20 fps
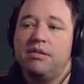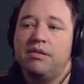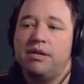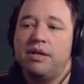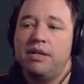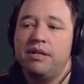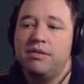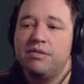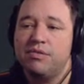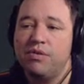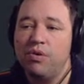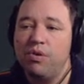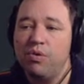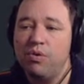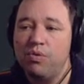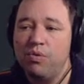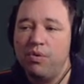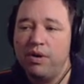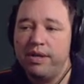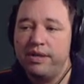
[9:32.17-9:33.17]
Right,
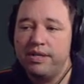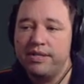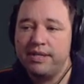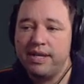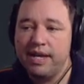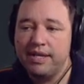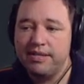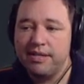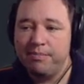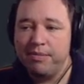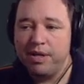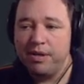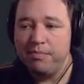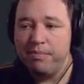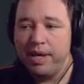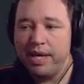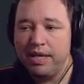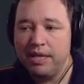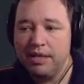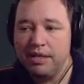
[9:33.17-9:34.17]
so in this case, I'm going to
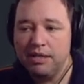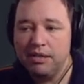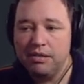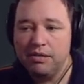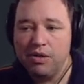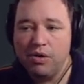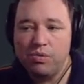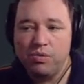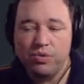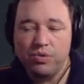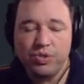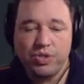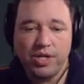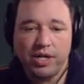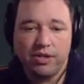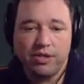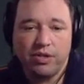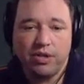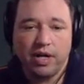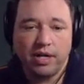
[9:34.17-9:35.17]
make a local
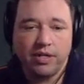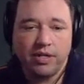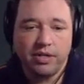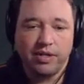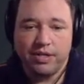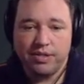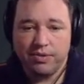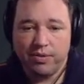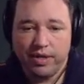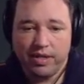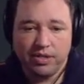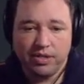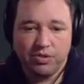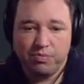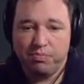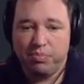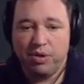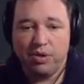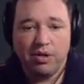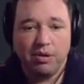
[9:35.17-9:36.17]
shared directory so I can
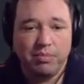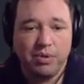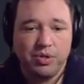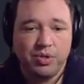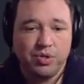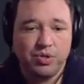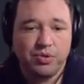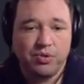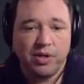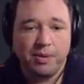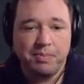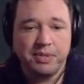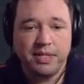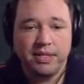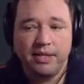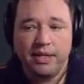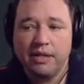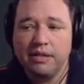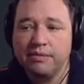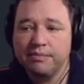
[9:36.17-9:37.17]
just put a bunch of scripts
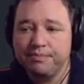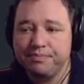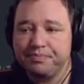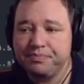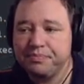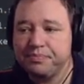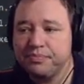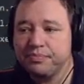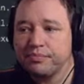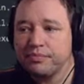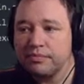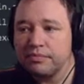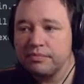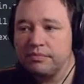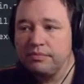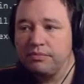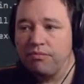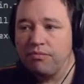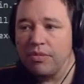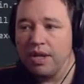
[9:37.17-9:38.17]
in there.
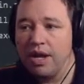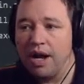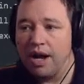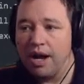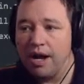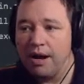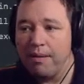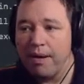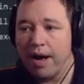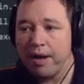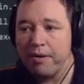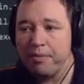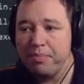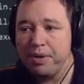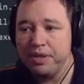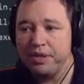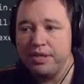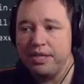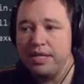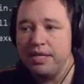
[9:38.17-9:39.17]
I'm going to
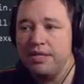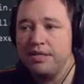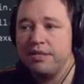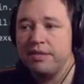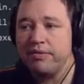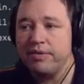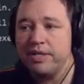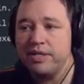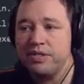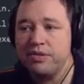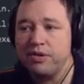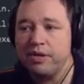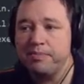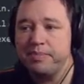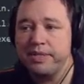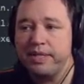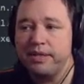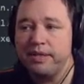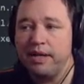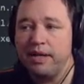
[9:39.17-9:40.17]
put these three
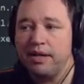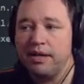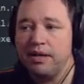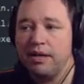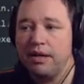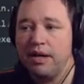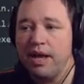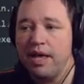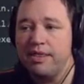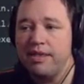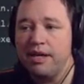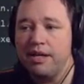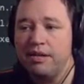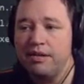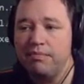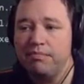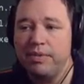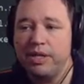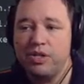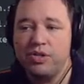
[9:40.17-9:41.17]
scripts in there and
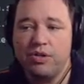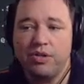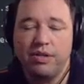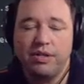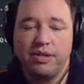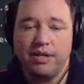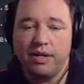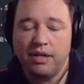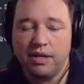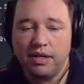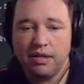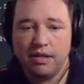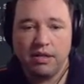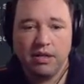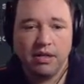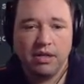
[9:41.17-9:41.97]
then make sure that they're